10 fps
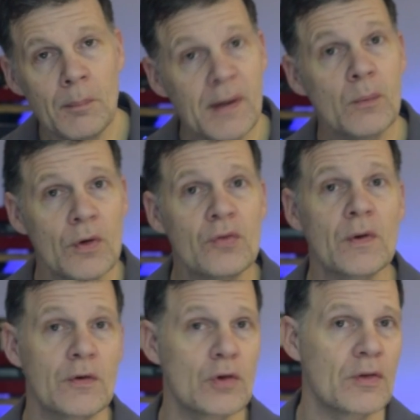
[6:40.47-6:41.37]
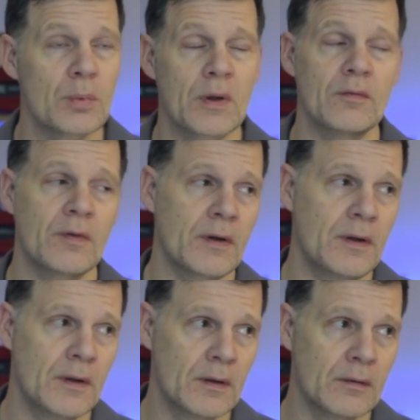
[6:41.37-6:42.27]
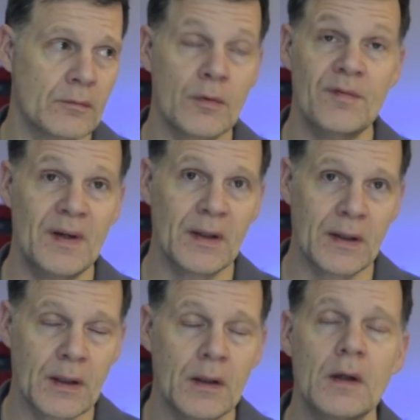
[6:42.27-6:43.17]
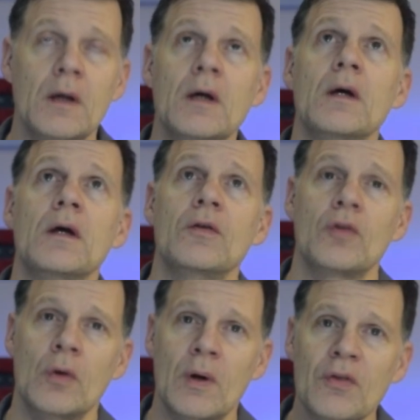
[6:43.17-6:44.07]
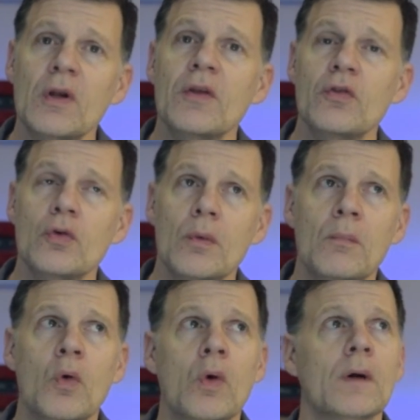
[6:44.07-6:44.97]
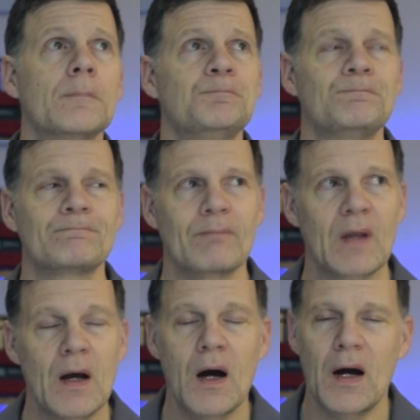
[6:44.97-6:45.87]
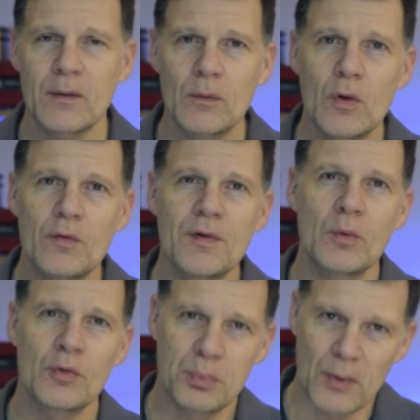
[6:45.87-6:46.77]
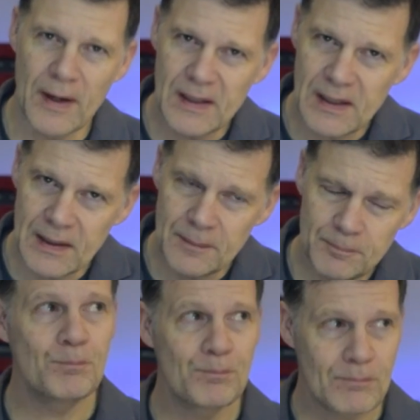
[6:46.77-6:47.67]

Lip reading: But it was very transparent, very revealing. So as I listened to it more, I don't know if it was breaking in.